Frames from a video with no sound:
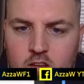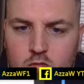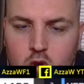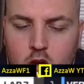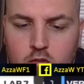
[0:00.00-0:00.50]

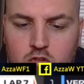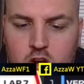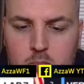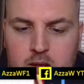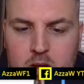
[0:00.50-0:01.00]
Rival's got
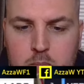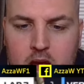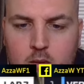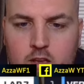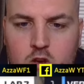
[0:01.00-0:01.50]
a bit of
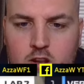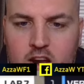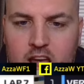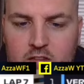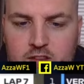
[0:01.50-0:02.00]
power unit
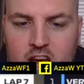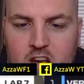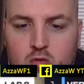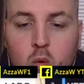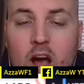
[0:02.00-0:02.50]
left
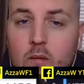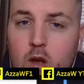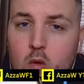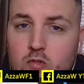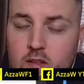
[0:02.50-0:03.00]
as well,
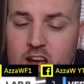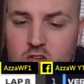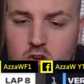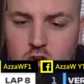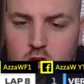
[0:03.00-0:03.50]
though, so that's
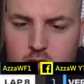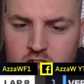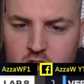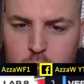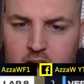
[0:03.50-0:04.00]
going to come
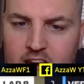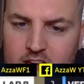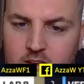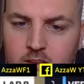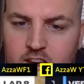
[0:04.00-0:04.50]
into
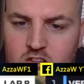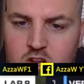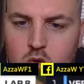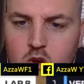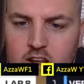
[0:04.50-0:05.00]
play. He's
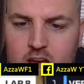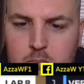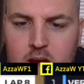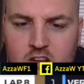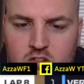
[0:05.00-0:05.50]
still got to get
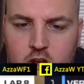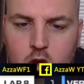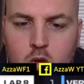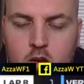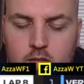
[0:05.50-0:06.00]
past,
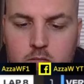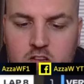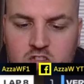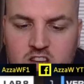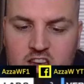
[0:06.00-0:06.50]
though, the
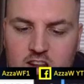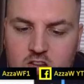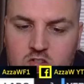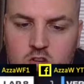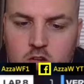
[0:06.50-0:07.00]

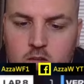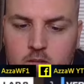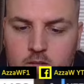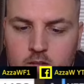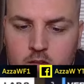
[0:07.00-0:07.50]
Mercedes.
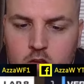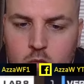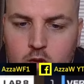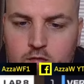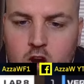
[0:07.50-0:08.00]

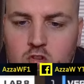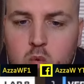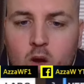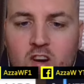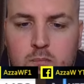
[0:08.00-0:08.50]
We've got
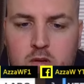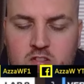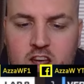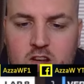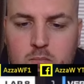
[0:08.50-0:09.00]
twelve
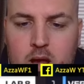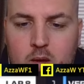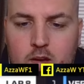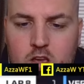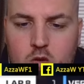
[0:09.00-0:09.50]
percent
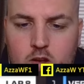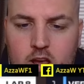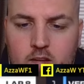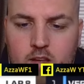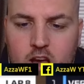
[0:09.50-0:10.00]
power
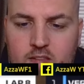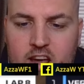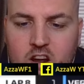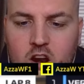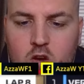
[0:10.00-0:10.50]
unit. and they're
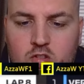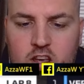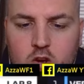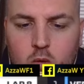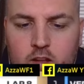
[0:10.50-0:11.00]

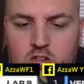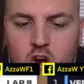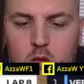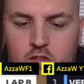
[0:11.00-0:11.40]
closing all the time.